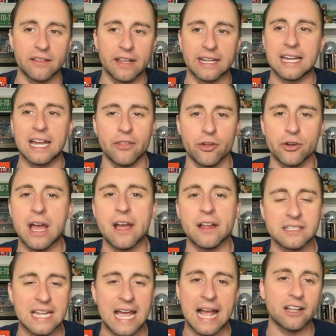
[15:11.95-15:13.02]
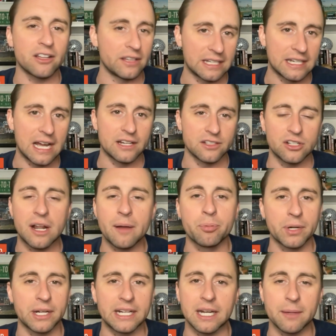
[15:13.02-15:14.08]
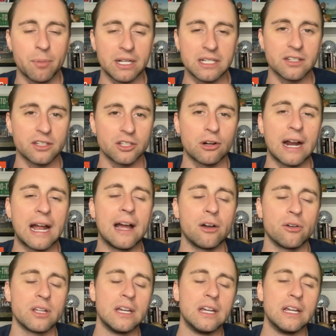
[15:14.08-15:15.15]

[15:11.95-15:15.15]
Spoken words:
like, yeah, they're not tackling guys. They're not bringing anybody to the ground.